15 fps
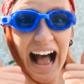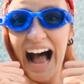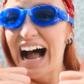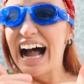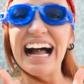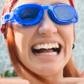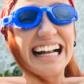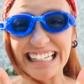
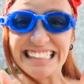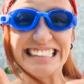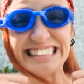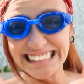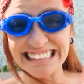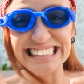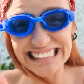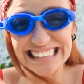Wow,
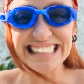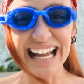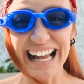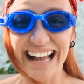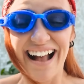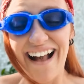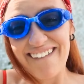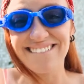you look
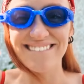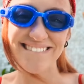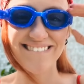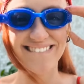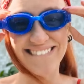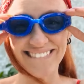beautiful.